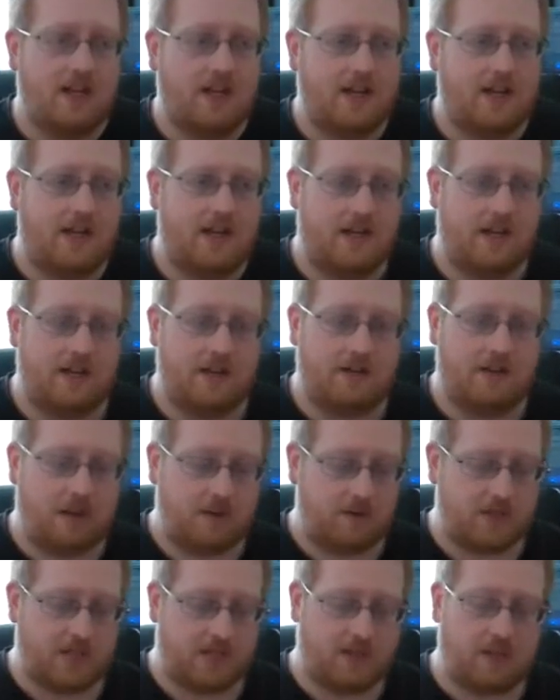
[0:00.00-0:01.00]
I
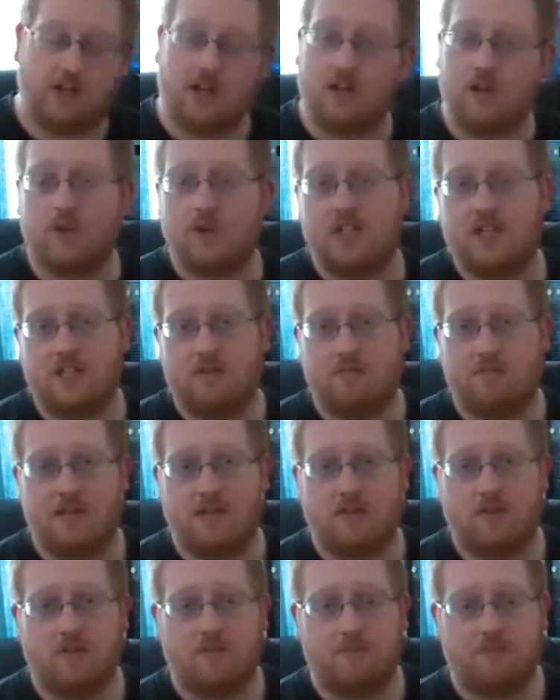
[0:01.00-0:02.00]
was actually looking to
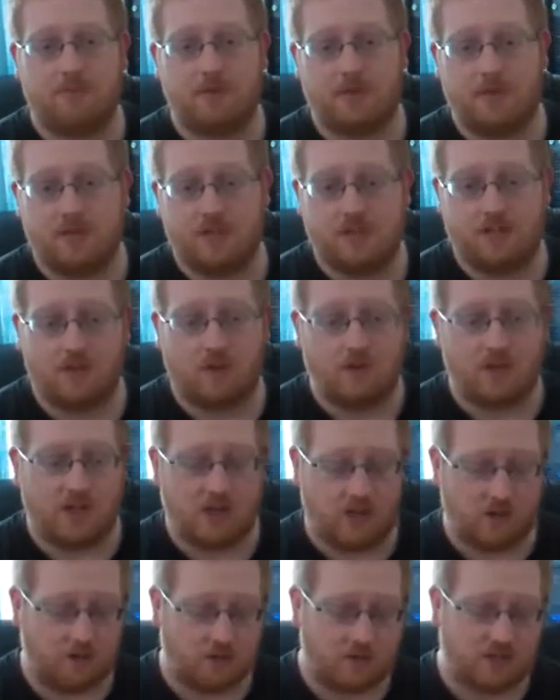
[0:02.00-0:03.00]
pick up Tony
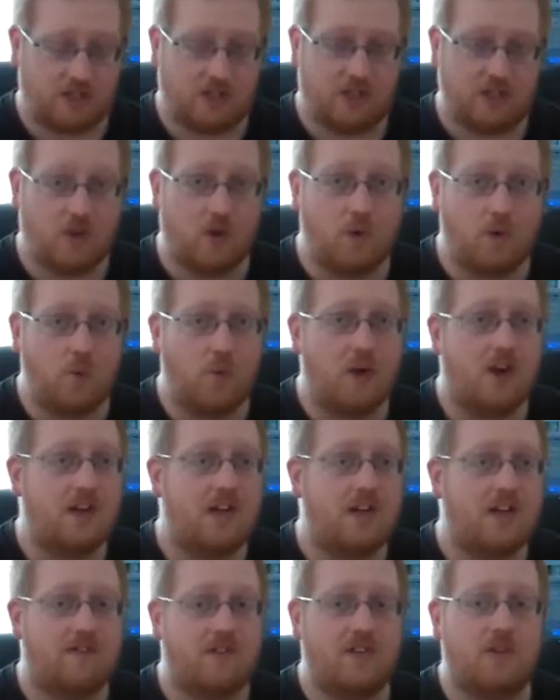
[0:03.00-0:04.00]
Hawk's 2
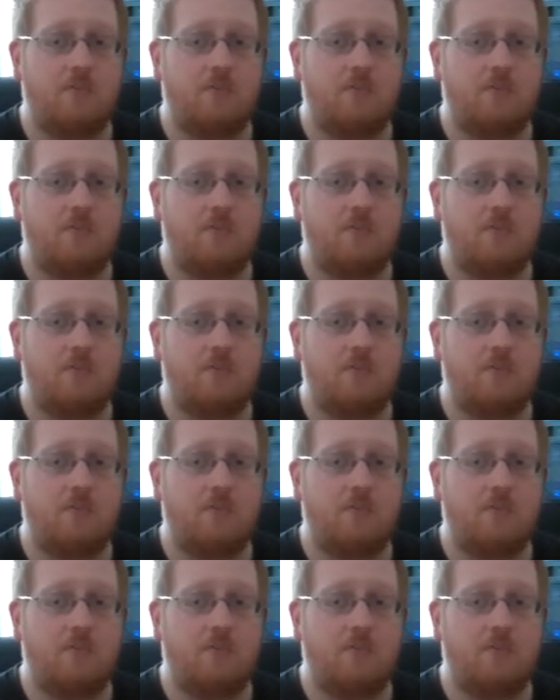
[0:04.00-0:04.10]
for the